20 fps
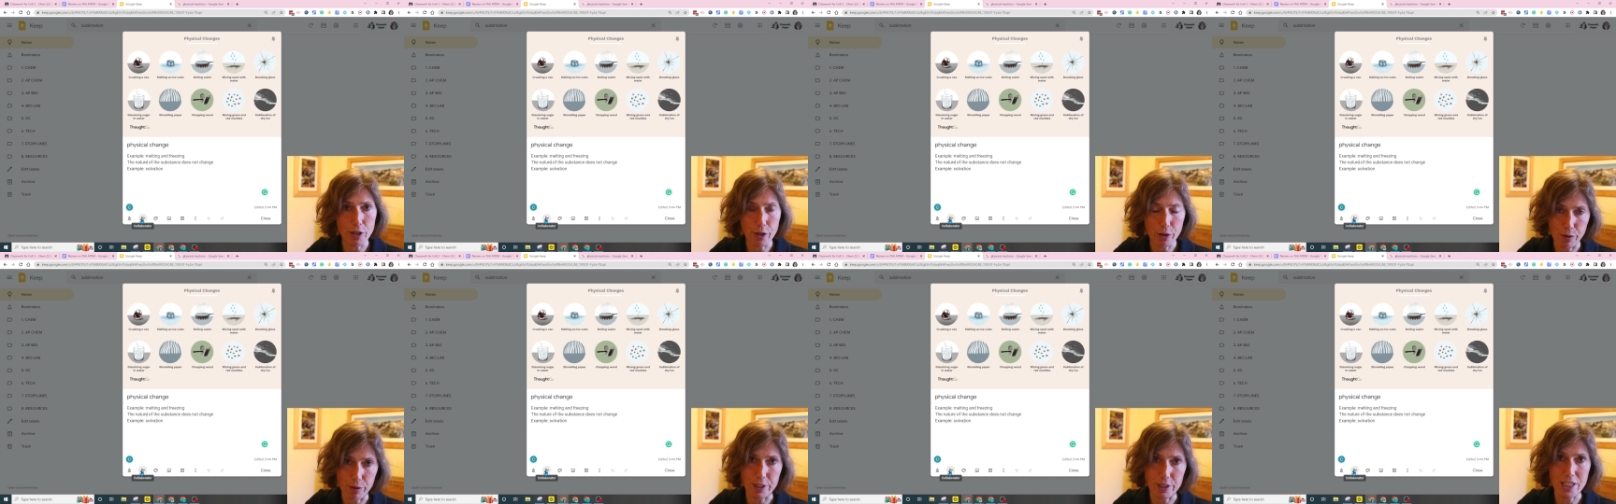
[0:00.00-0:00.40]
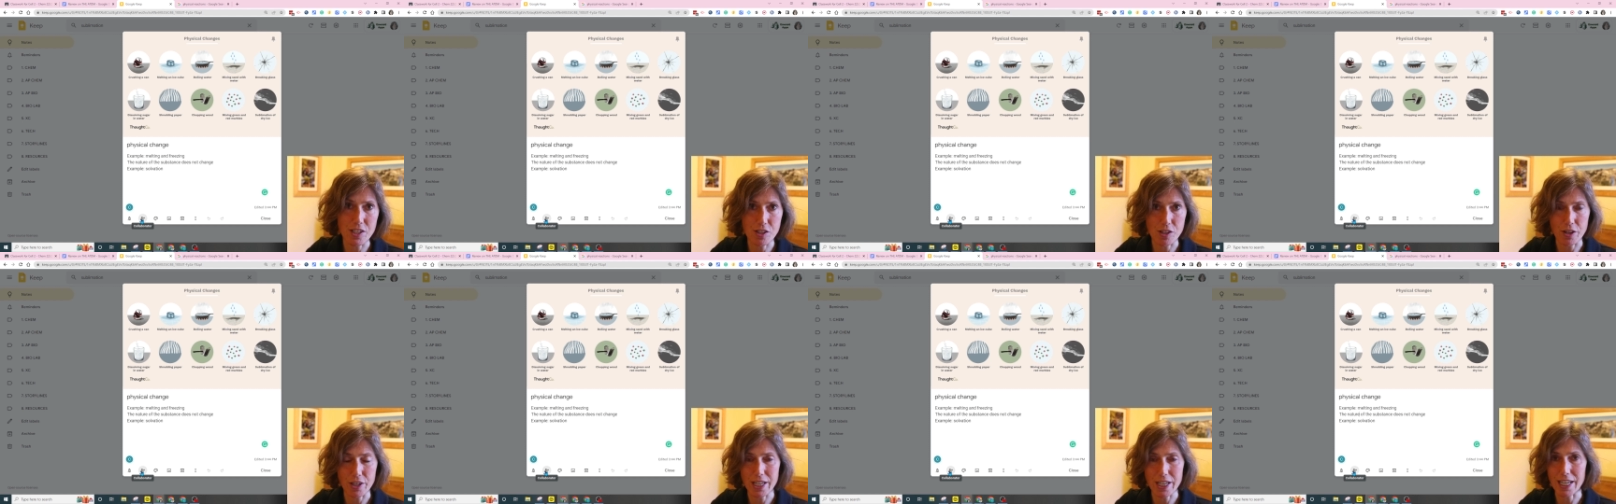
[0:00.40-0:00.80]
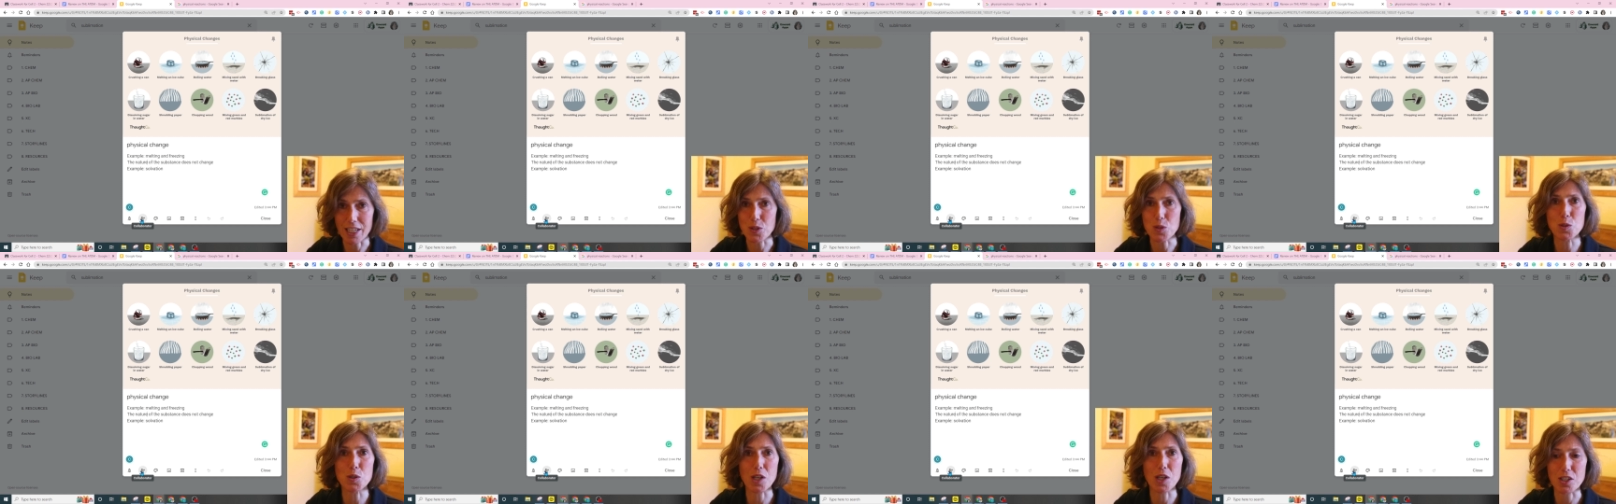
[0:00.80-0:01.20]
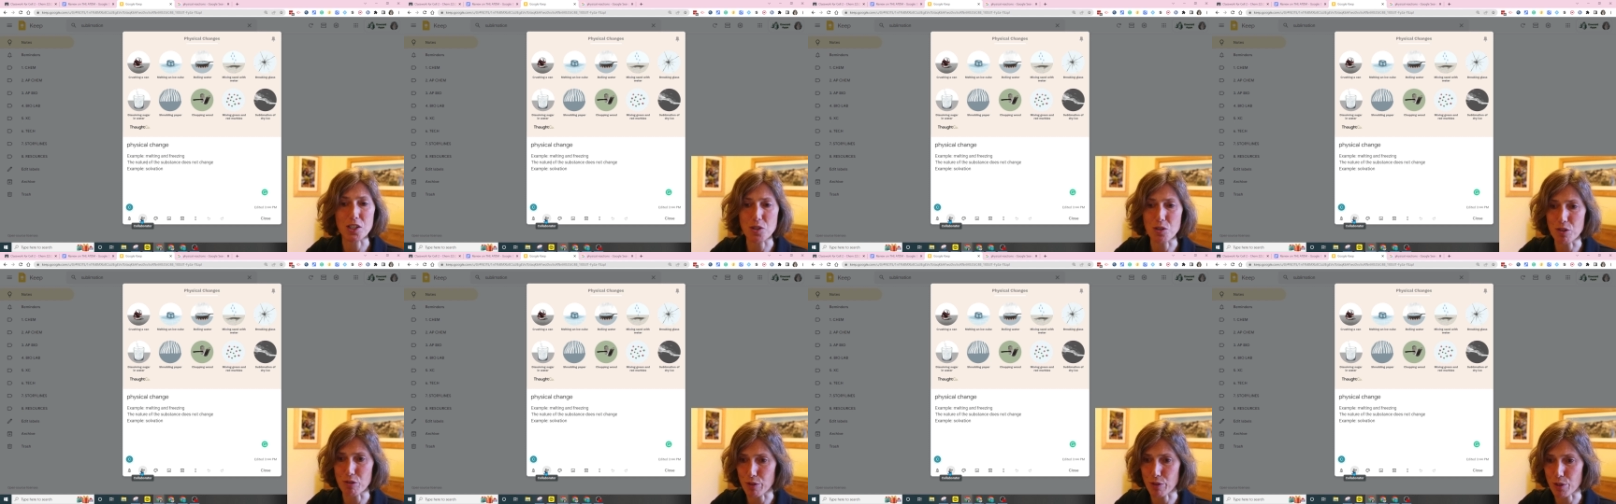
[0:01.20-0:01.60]
currently studying at Utrecht
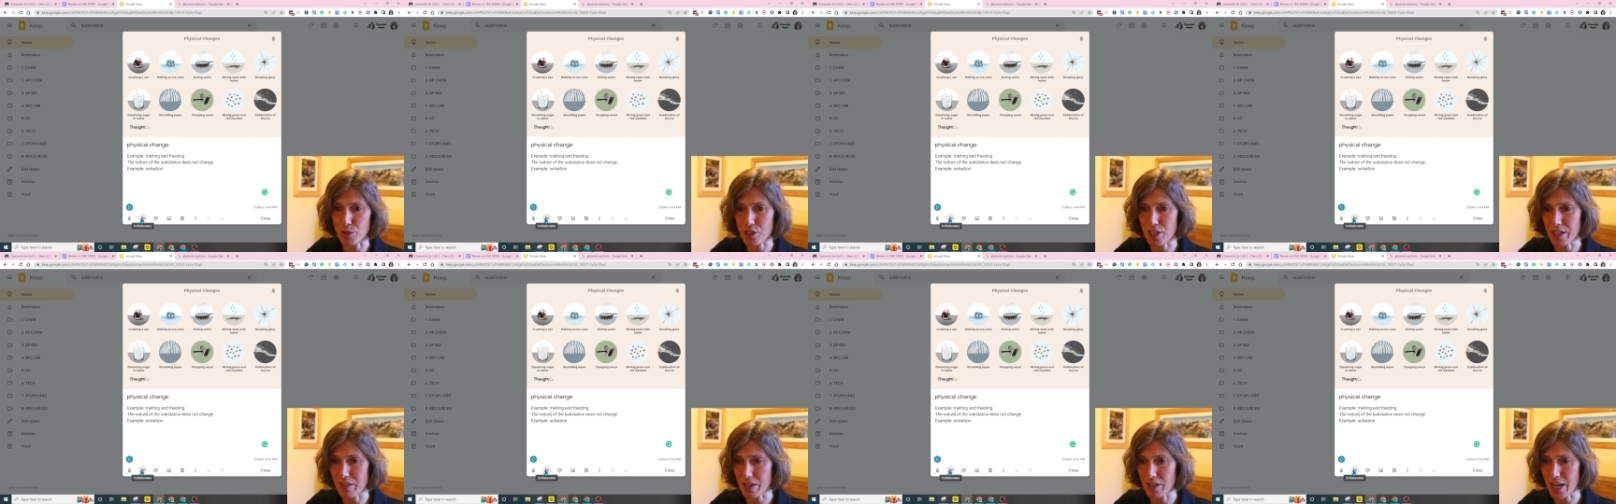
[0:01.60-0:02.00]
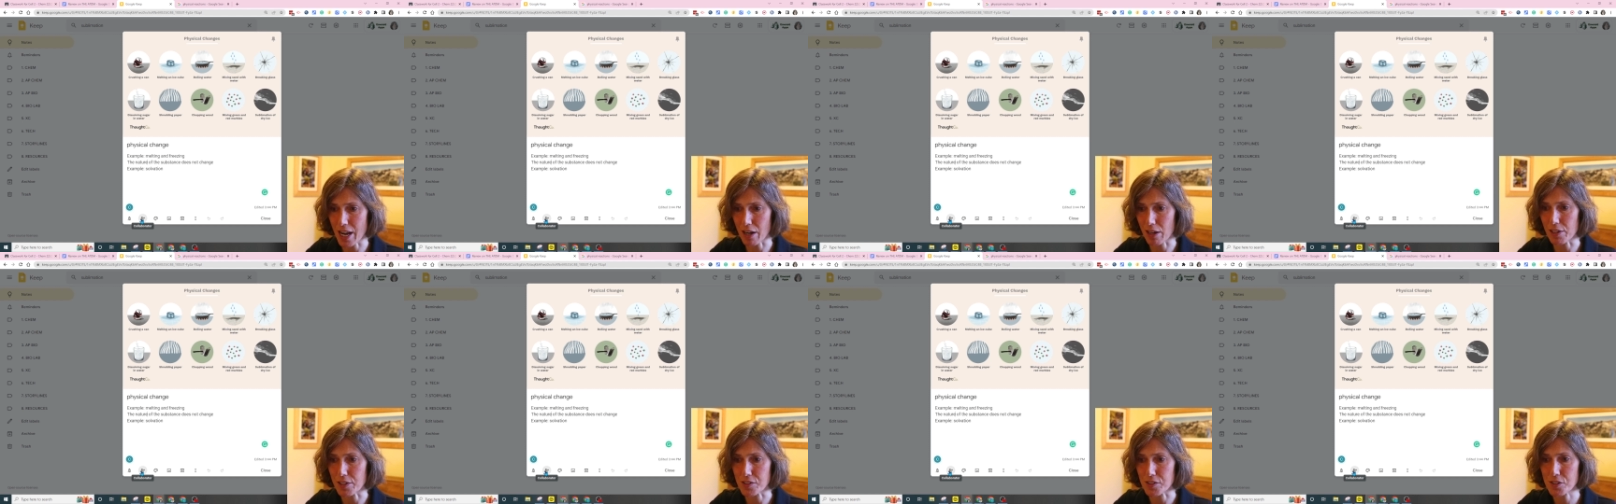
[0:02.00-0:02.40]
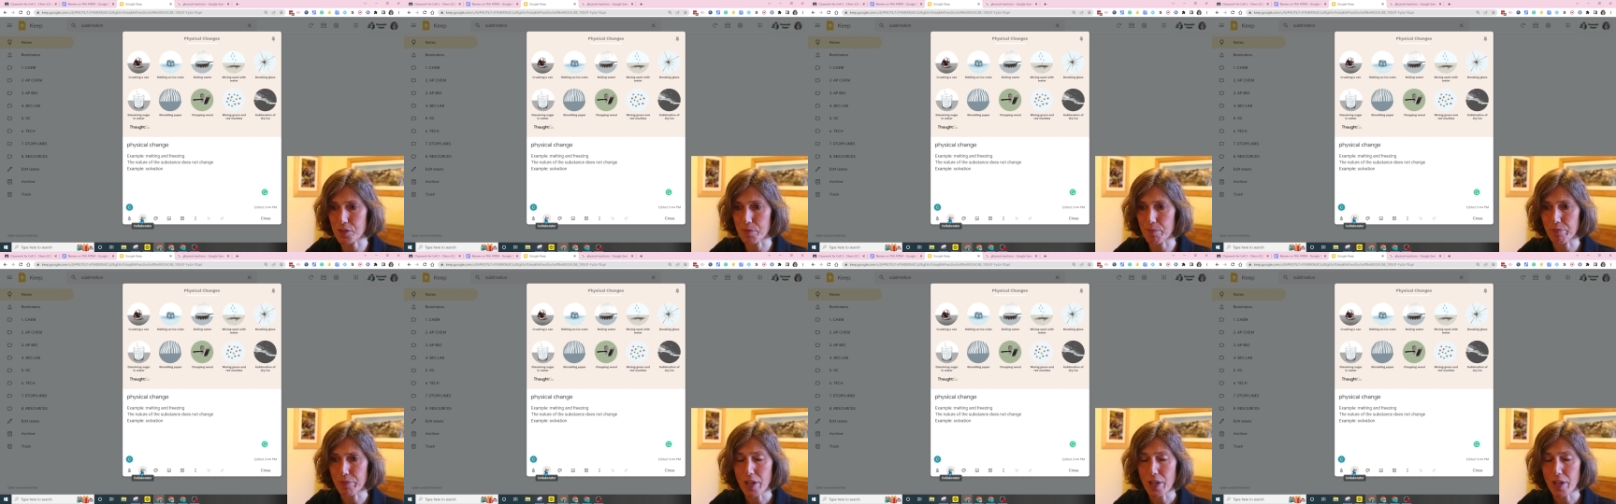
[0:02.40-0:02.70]
University in the Netherlands.